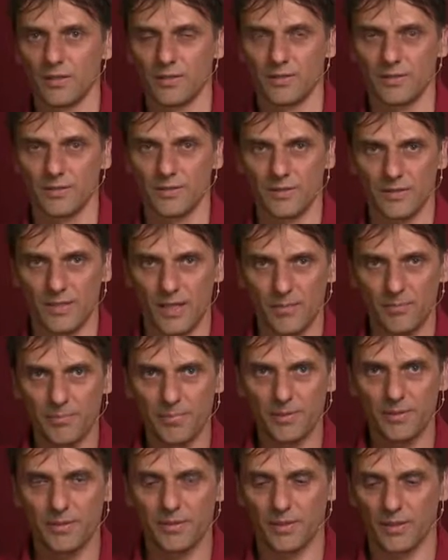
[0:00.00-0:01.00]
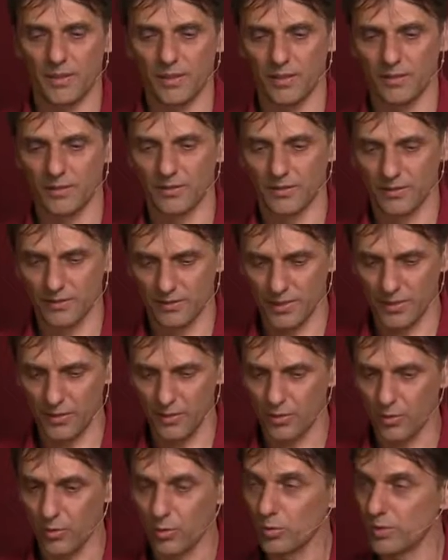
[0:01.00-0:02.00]
uh, stem and they,
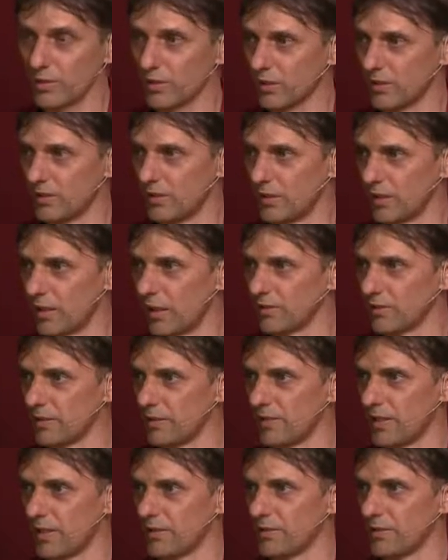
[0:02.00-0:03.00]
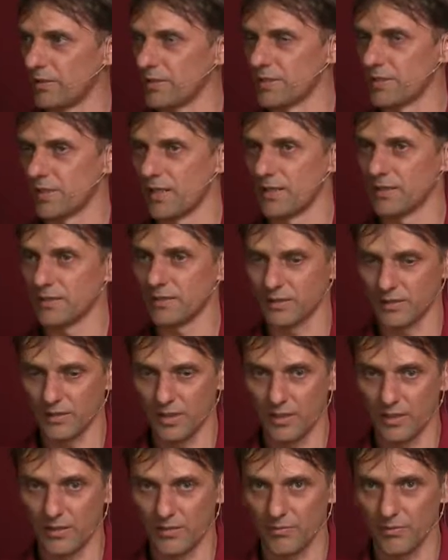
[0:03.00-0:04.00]
cult they cultivate this land,
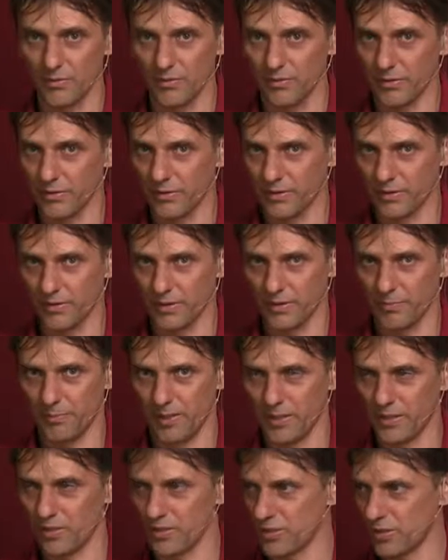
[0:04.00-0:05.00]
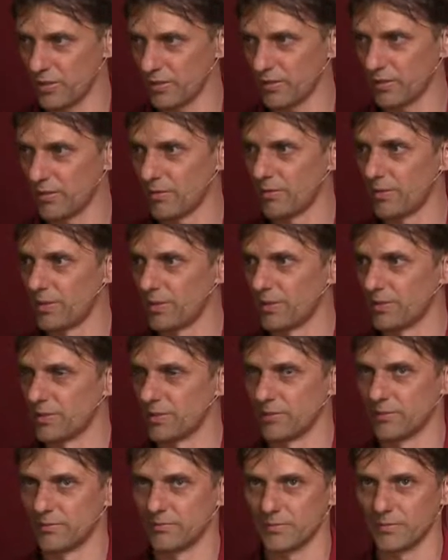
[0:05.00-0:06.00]
they uh, replenish it with
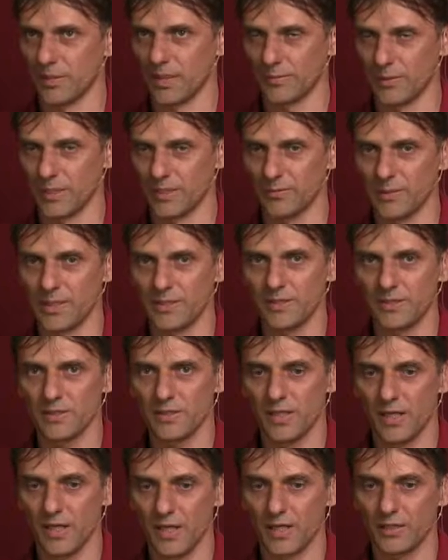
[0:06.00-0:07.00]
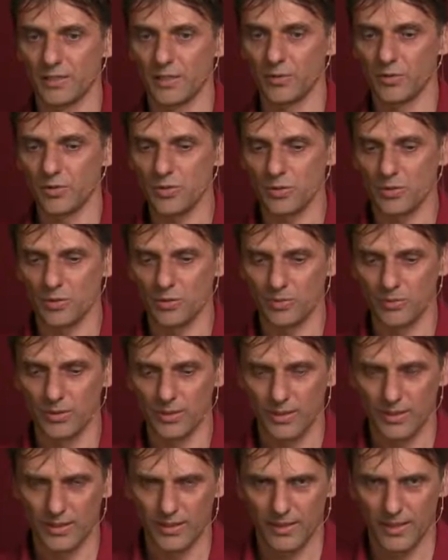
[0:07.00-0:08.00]
uh, amendments and they also
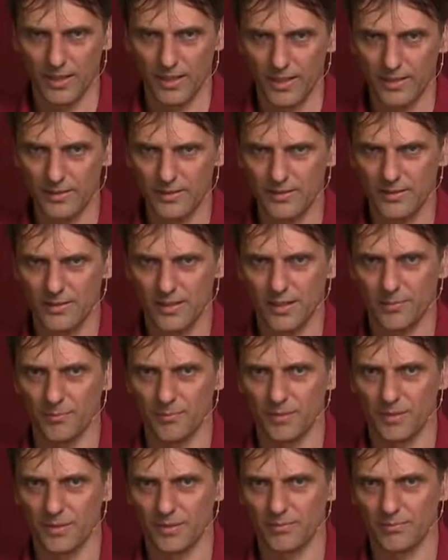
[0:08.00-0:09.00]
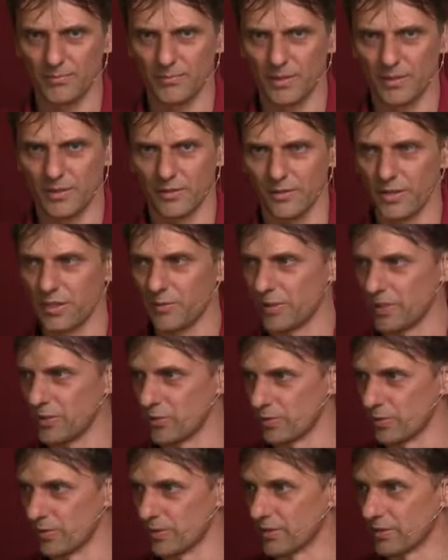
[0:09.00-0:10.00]
add some uh, uh, green
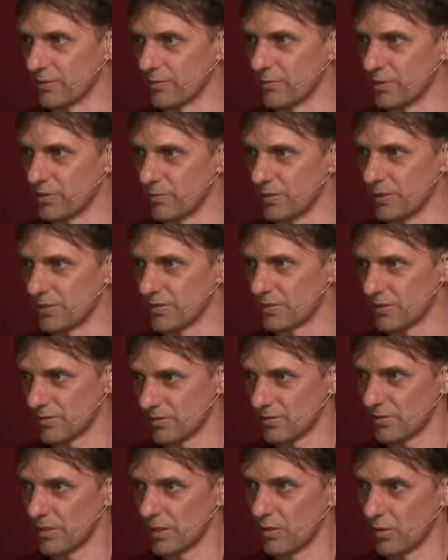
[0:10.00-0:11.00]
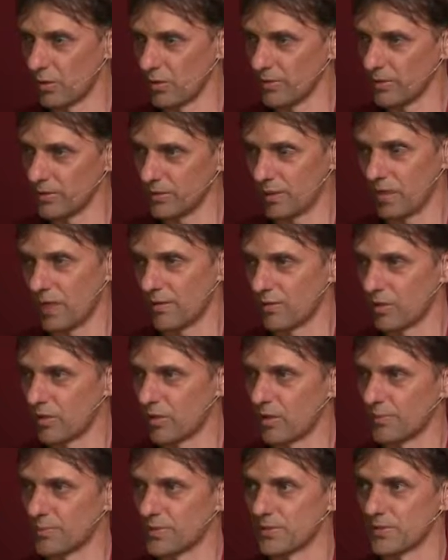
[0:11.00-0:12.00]
manure, which means they grow it, cover
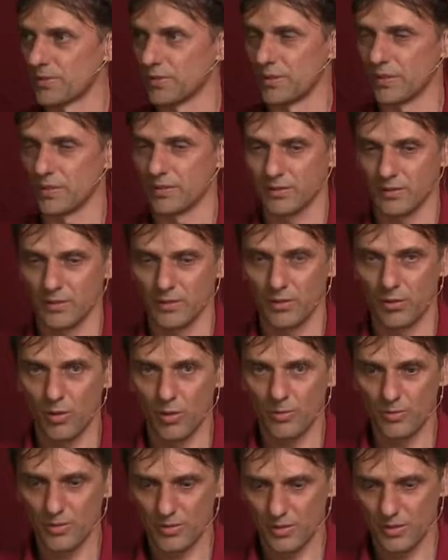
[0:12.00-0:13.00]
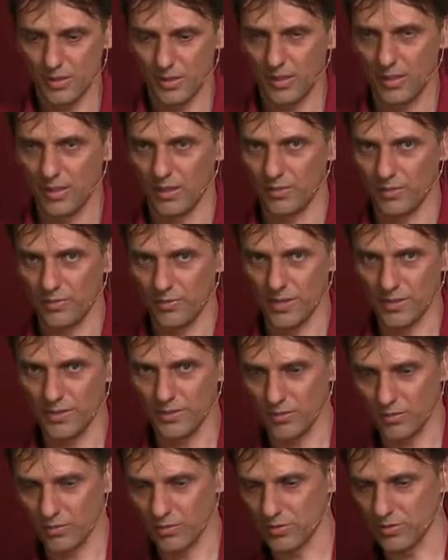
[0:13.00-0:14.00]
crops, yeah, it grows, it
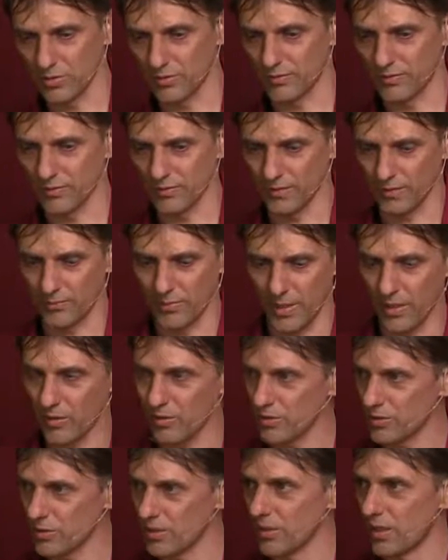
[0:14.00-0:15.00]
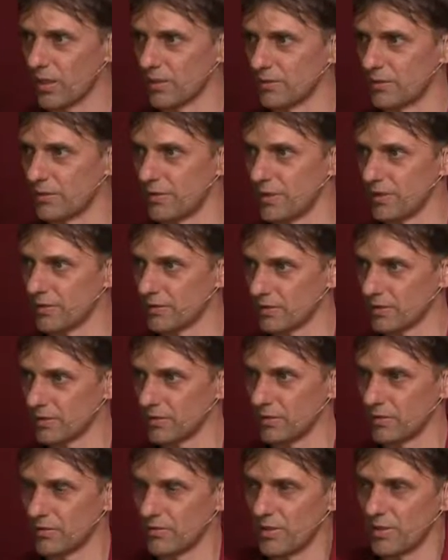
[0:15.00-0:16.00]
creates lots of uh, biology underneath,
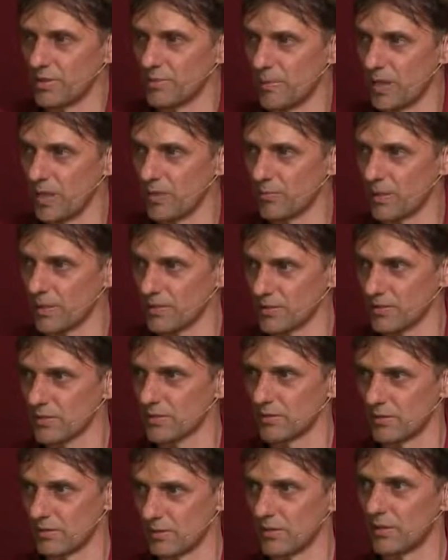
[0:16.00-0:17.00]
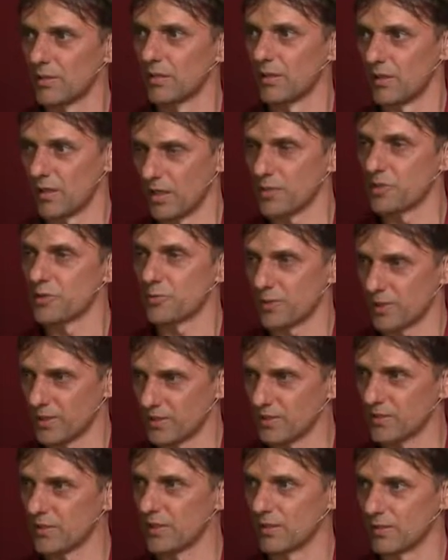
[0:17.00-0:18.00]
it creates biomass, and
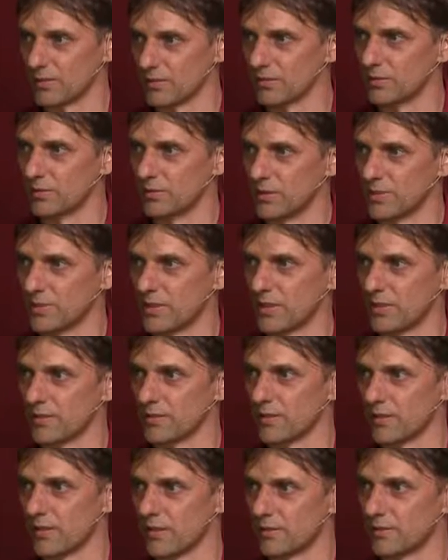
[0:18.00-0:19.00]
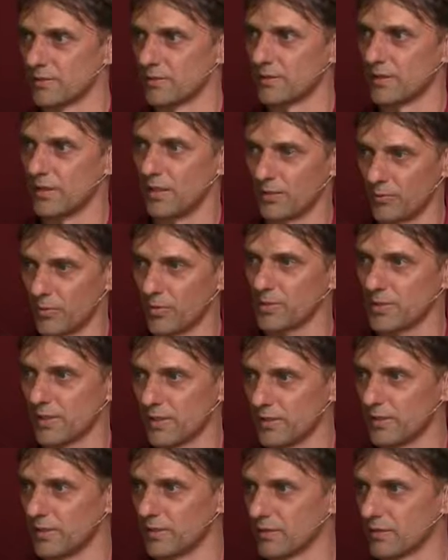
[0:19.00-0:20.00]
spreads yeah to the sides yeah it works
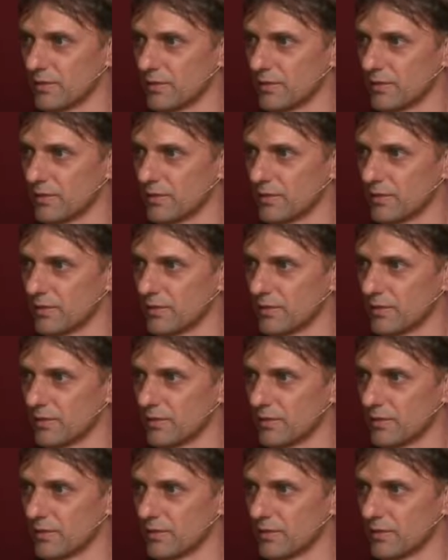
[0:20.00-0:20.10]
like that